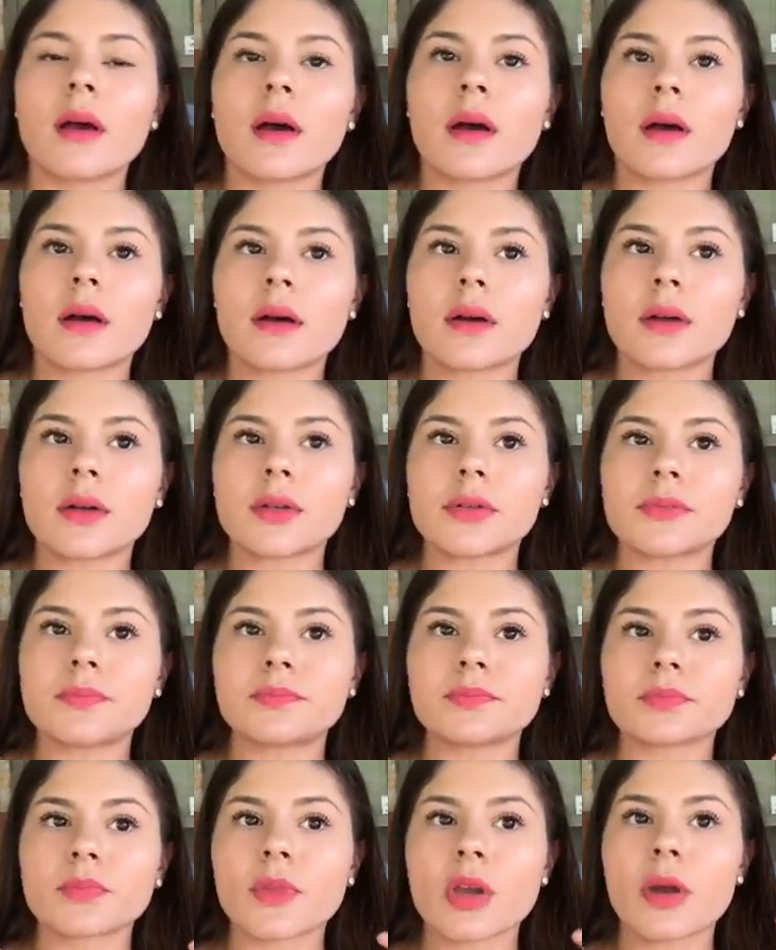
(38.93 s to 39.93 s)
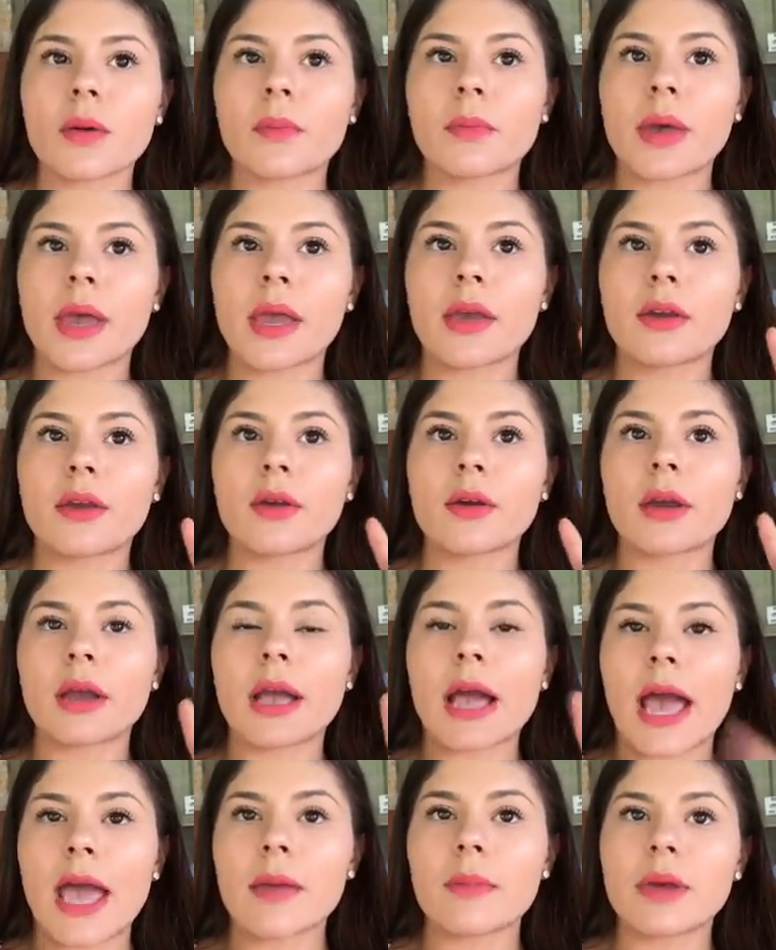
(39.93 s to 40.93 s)
My
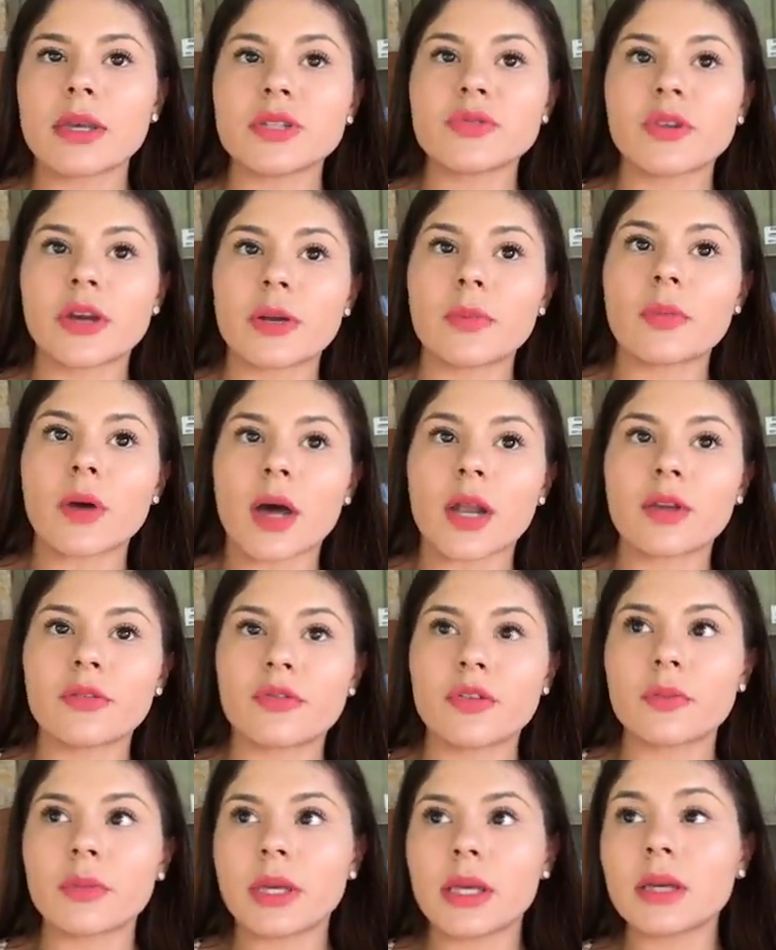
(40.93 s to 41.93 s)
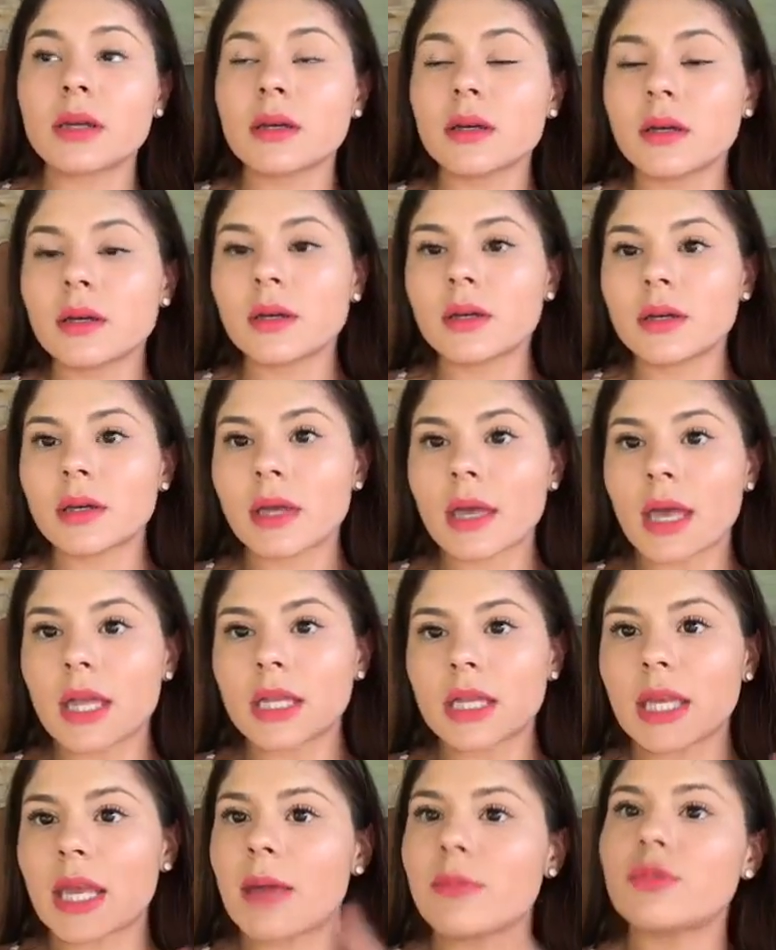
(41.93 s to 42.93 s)
guy best friend bought it for me
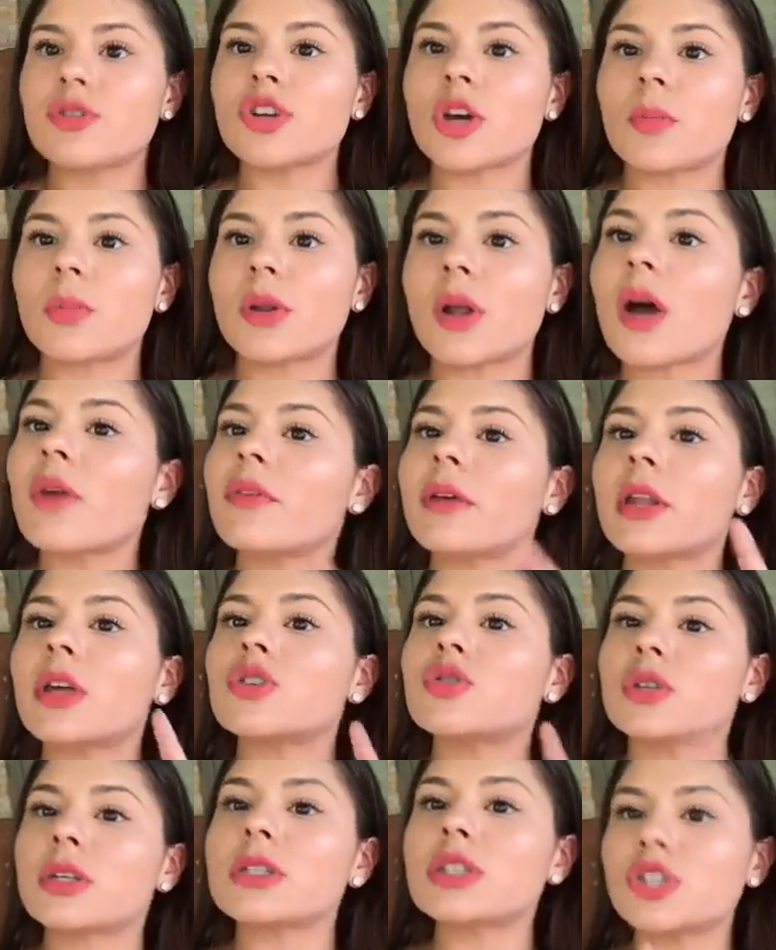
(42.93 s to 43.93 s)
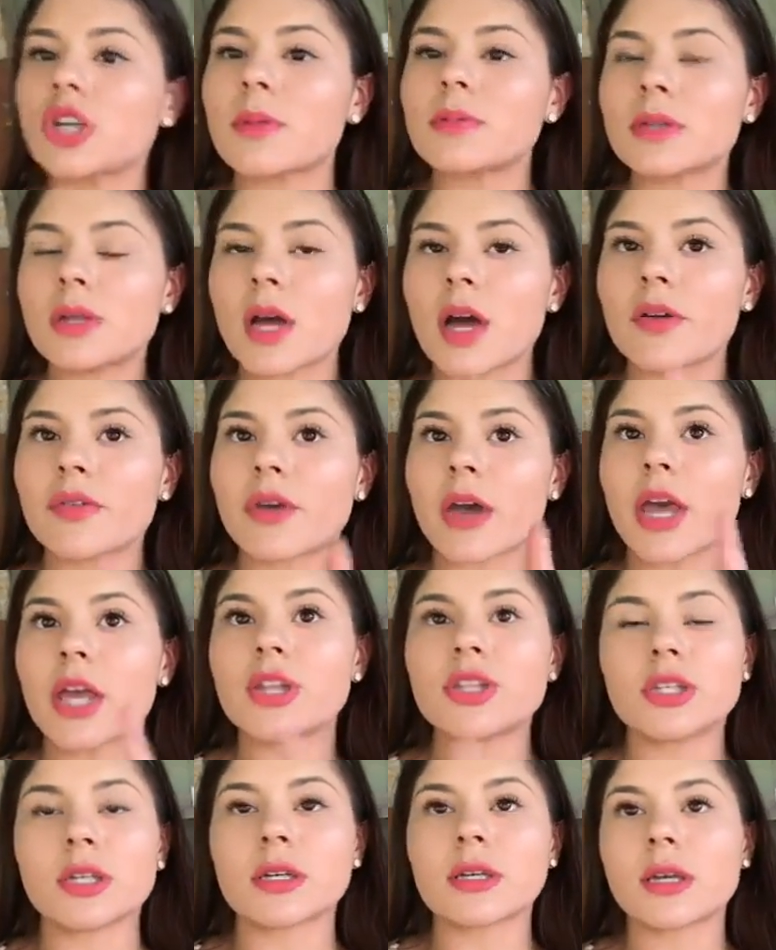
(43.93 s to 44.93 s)
and he came to drop it off, and as soon as he dropped it off, I
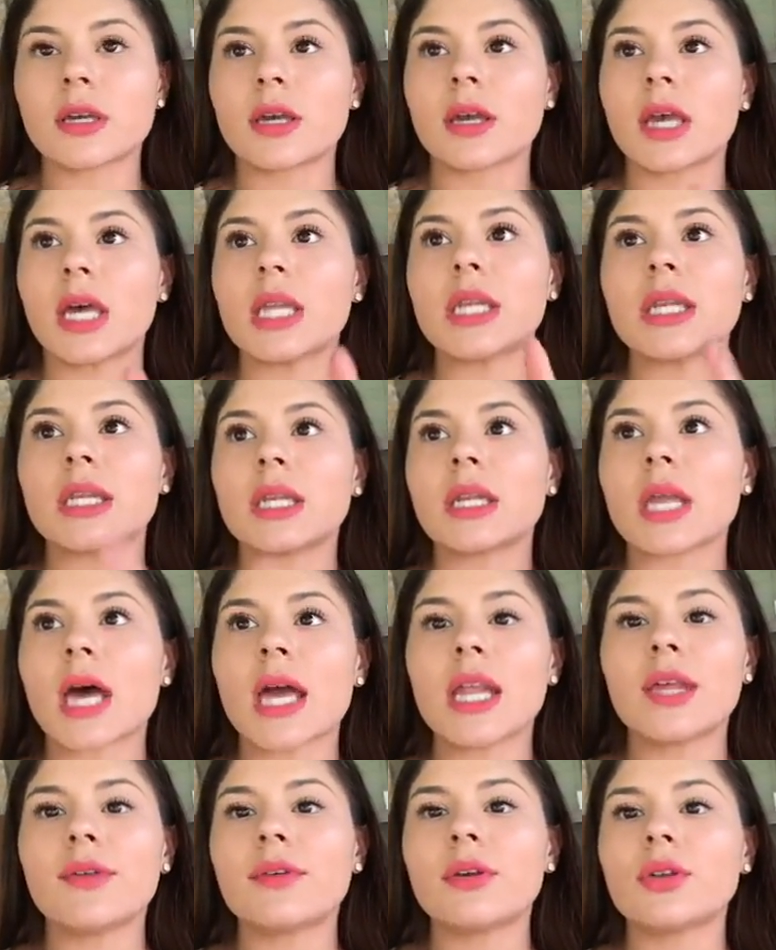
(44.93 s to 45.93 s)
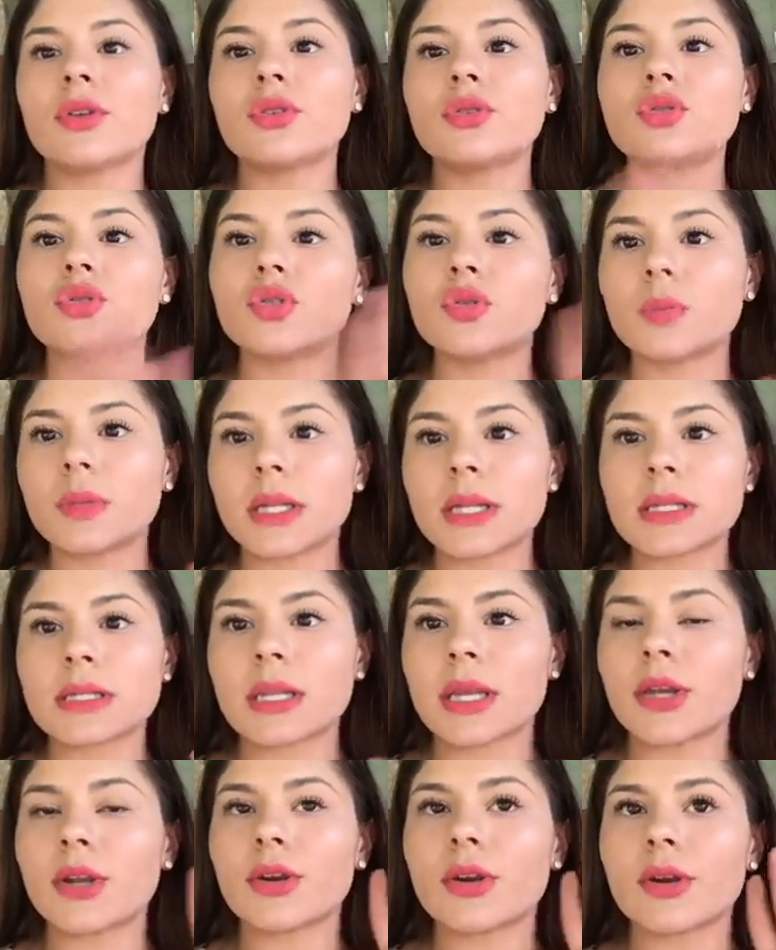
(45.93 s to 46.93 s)
took it, and not even 2
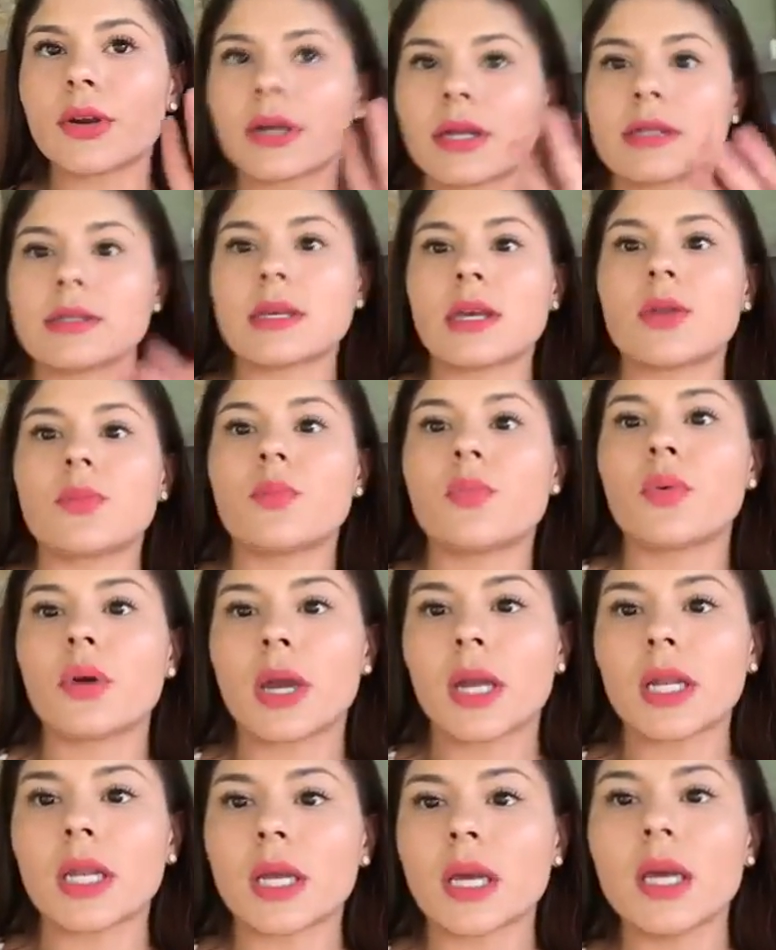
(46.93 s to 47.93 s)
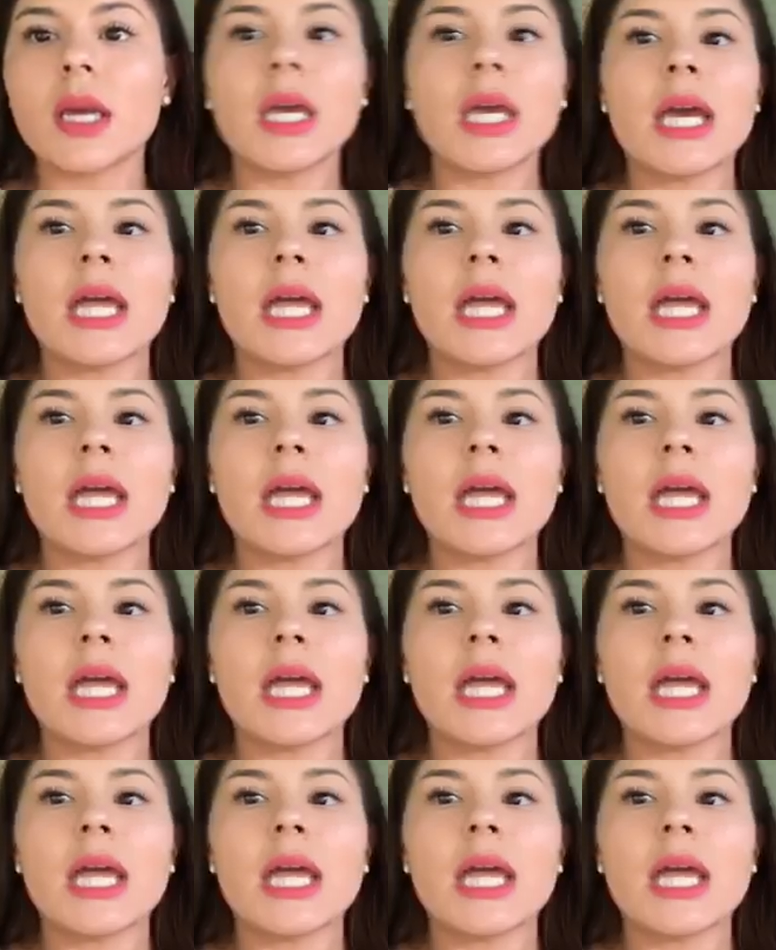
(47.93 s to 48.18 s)
minutes later it said pregnant.